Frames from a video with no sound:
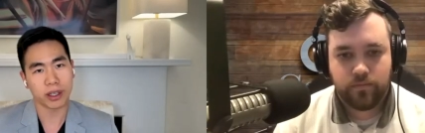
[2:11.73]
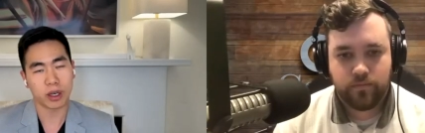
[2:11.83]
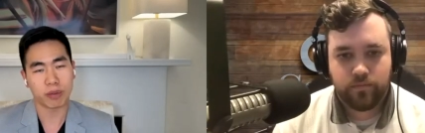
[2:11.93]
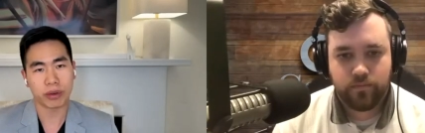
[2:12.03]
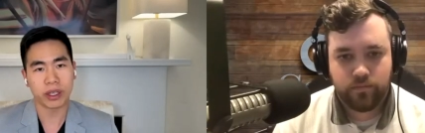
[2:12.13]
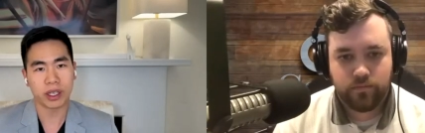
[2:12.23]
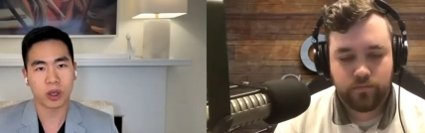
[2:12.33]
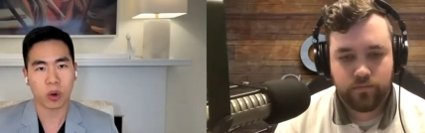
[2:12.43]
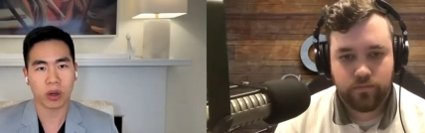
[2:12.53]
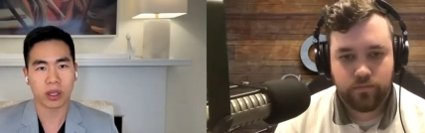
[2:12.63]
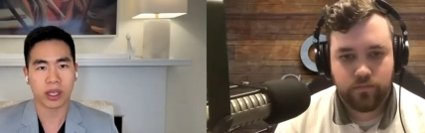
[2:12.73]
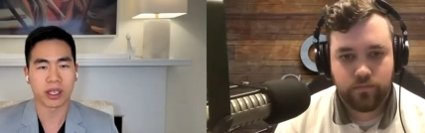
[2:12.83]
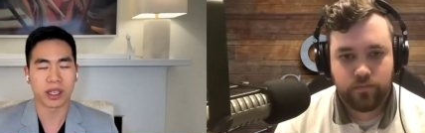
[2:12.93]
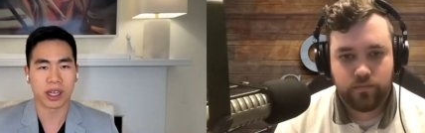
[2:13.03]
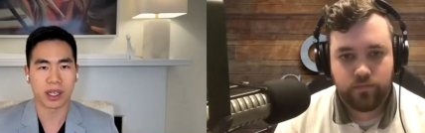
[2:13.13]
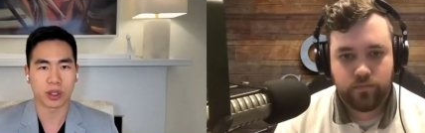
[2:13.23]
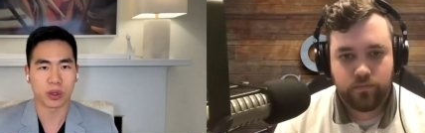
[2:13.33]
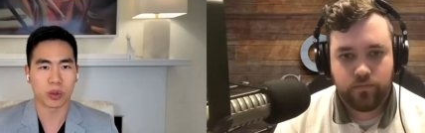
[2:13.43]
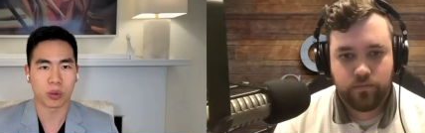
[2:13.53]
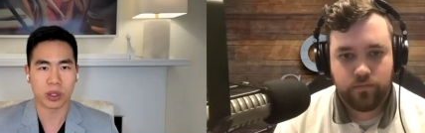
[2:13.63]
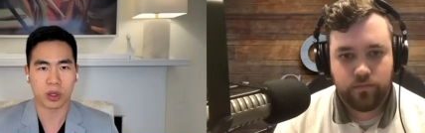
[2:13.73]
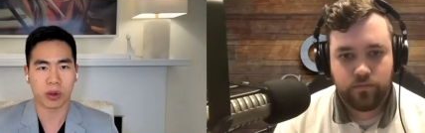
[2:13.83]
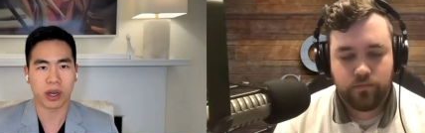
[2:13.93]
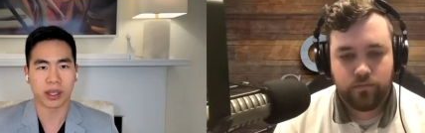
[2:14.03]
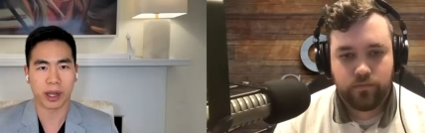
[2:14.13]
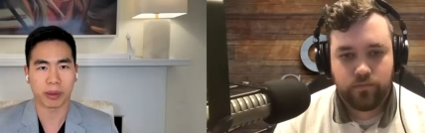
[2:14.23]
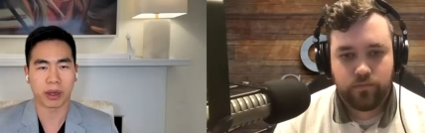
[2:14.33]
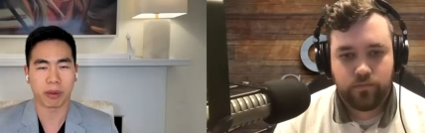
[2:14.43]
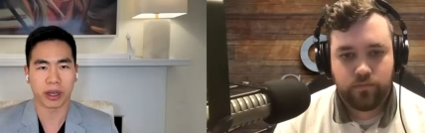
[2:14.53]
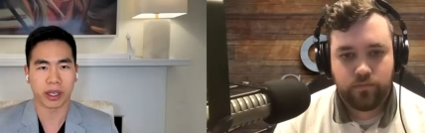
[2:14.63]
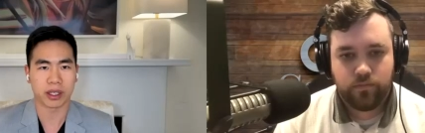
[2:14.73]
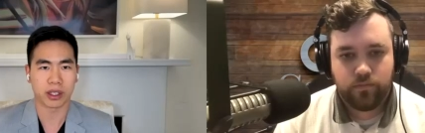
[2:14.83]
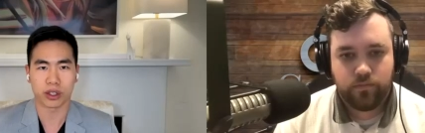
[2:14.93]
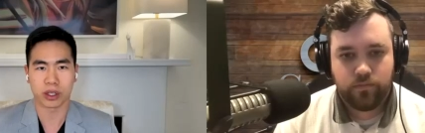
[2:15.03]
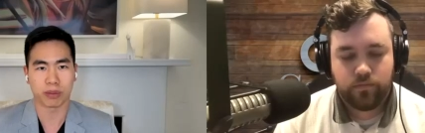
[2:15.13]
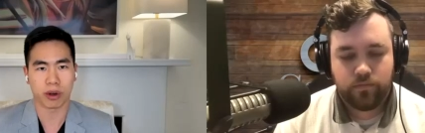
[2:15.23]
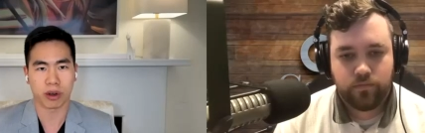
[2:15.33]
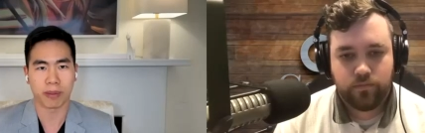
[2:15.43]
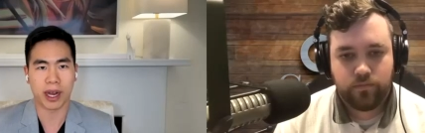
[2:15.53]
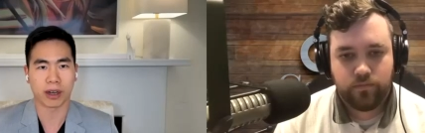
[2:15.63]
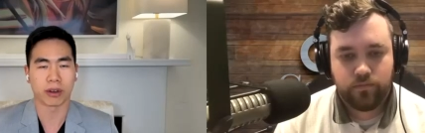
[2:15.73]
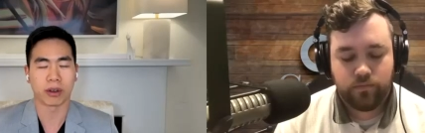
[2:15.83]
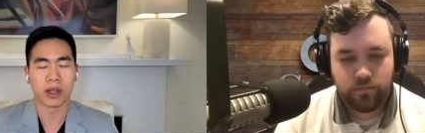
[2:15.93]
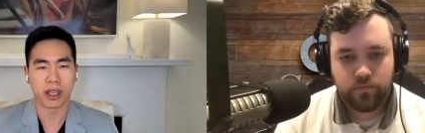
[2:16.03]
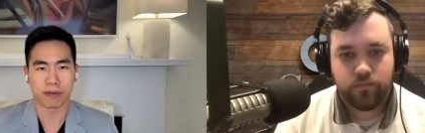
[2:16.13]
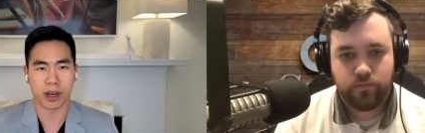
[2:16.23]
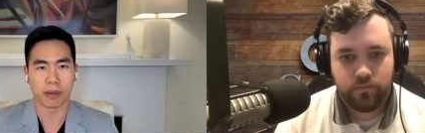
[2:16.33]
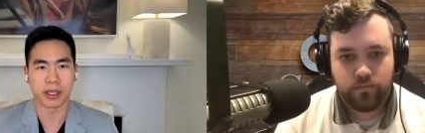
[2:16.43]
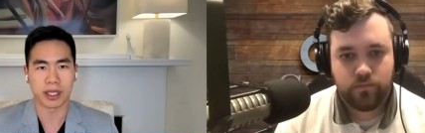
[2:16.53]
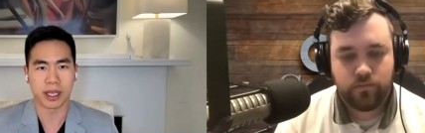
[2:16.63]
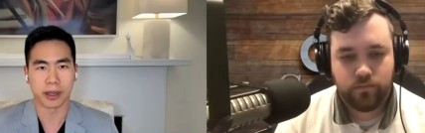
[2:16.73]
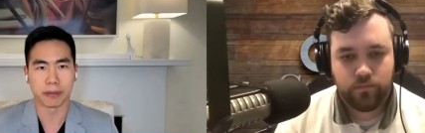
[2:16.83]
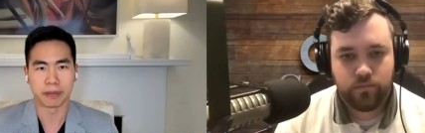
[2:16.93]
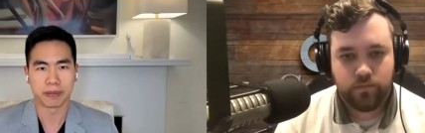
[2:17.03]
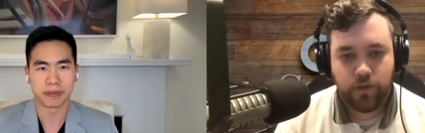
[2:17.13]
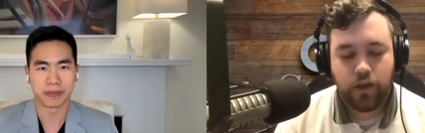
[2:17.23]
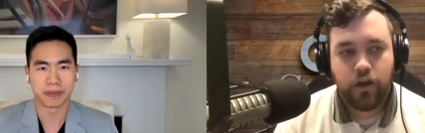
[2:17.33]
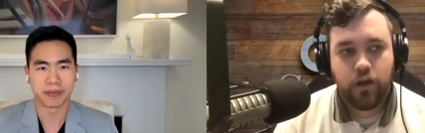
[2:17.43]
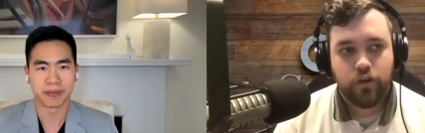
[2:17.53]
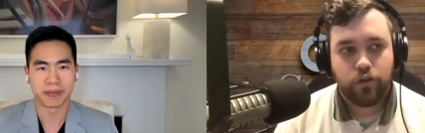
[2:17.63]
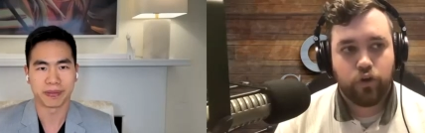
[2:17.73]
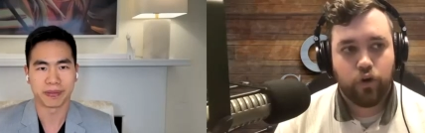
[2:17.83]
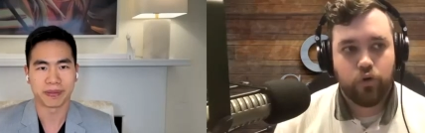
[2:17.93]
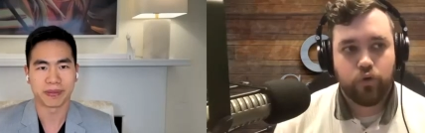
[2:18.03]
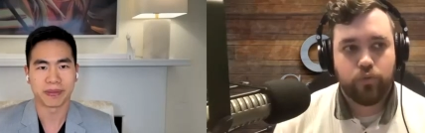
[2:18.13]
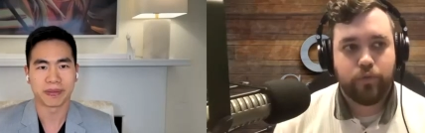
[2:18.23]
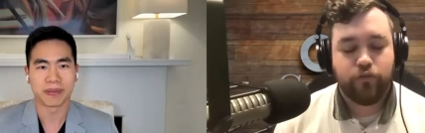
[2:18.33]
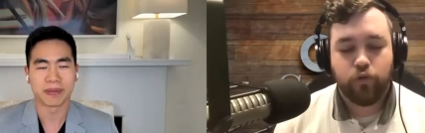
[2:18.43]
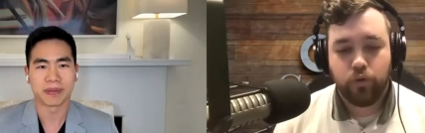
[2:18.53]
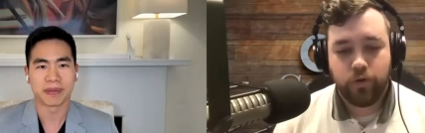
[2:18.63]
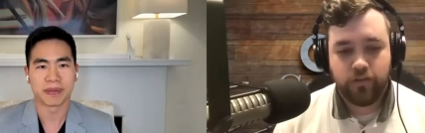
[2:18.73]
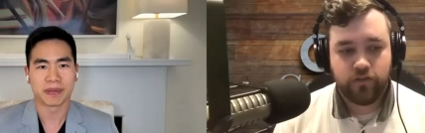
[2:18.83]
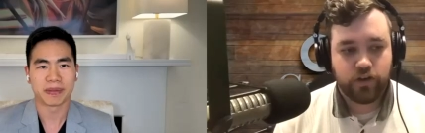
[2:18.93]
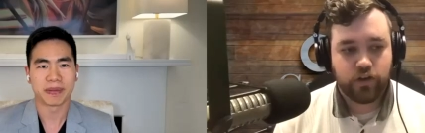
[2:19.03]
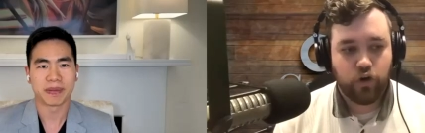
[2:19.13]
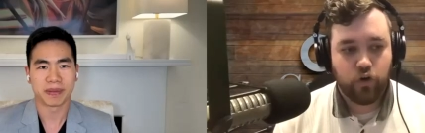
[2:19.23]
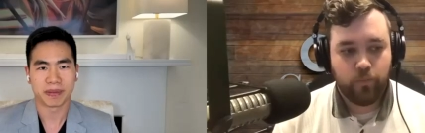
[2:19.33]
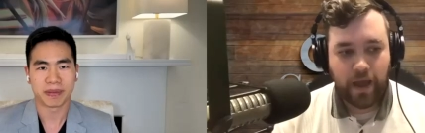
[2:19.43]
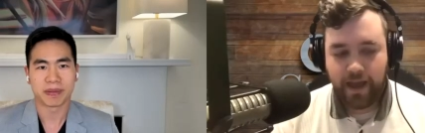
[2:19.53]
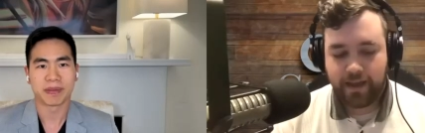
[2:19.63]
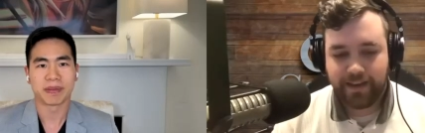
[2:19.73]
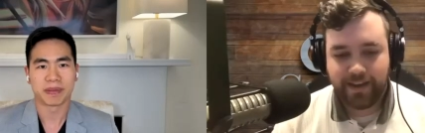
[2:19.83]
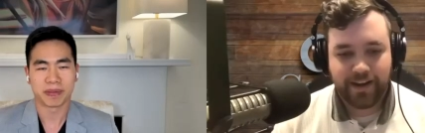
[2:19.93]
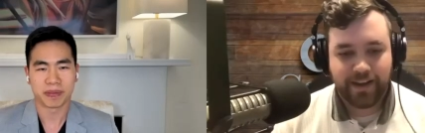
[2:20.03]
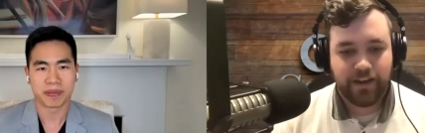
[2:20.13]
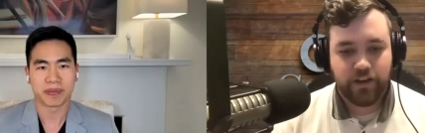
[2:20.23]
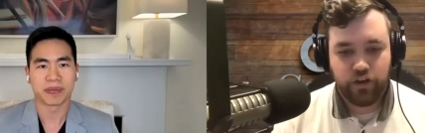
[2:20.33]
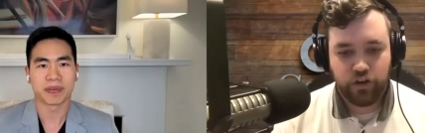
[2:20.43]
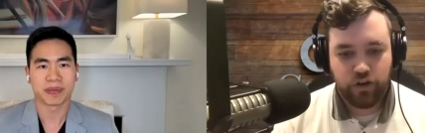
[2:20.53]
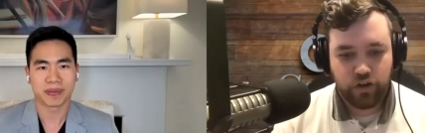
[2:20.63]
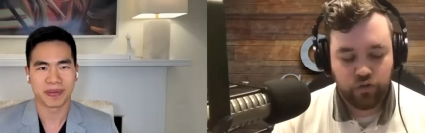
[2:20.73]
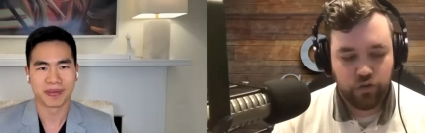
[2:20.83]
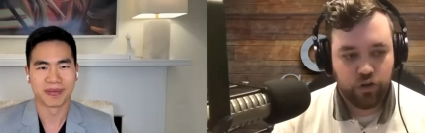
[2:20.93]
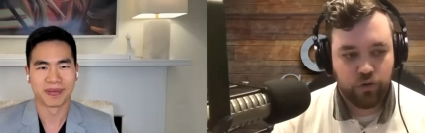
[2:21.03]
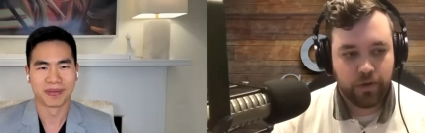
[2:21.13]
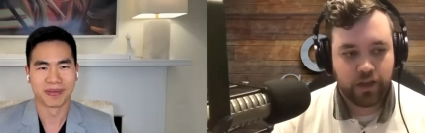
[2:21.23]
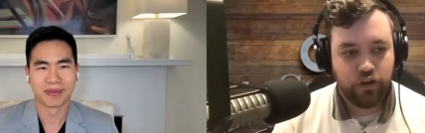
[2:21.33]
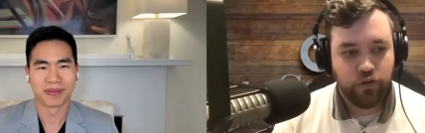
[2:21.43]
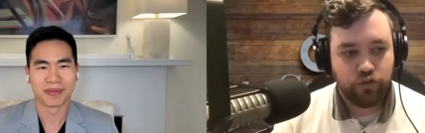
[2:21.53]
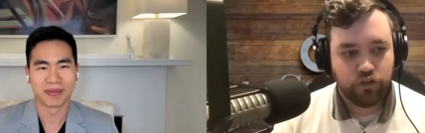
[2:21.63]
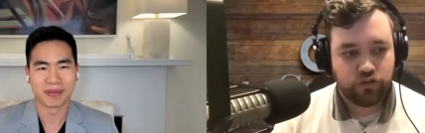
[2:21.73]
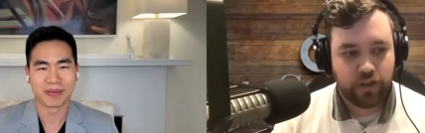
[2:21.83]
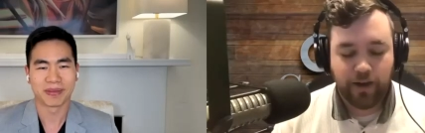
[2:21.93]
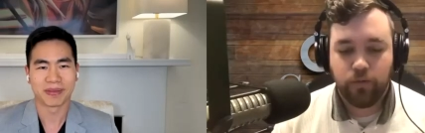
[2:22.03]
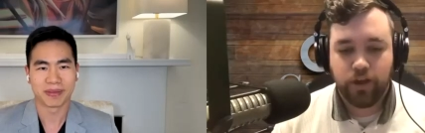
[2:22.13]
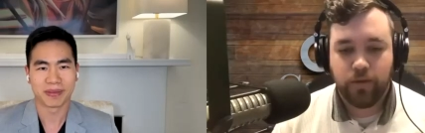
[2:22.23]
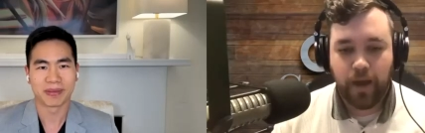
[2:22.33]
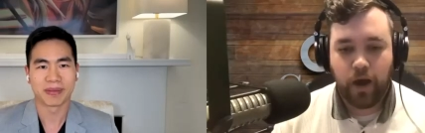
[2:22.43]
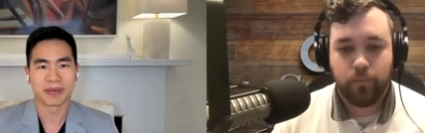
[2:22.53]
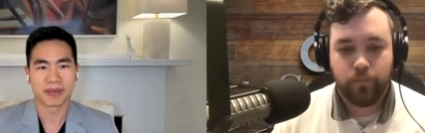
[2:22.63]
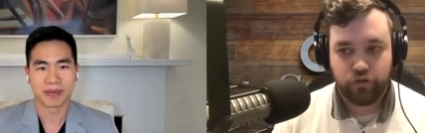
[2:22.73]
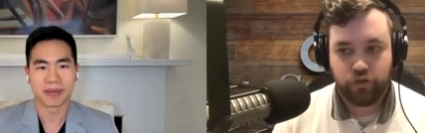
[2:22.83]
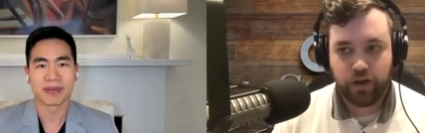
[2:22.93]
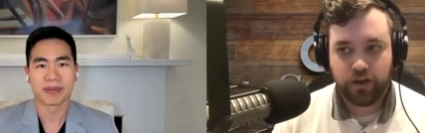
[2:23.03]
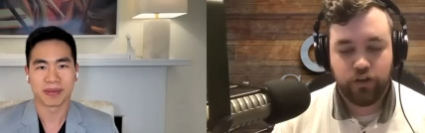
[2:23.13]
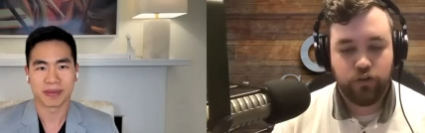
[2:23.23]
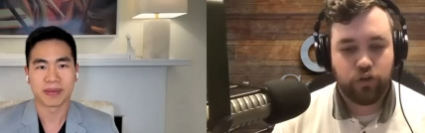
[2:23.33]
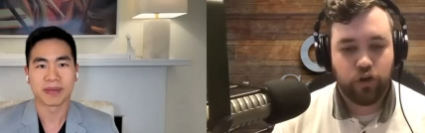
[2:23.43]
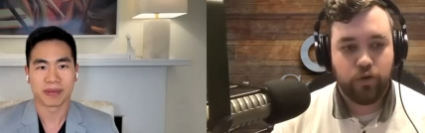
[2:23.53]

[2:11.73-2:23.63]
Speaker 1: are pretty uncorrelated uh, to what's going on in the equity markets and just the broader macro environment today.
Speaker 2: So before we even go back and kind of get into your history a little bit, can you just tell me about Percent? Can you tell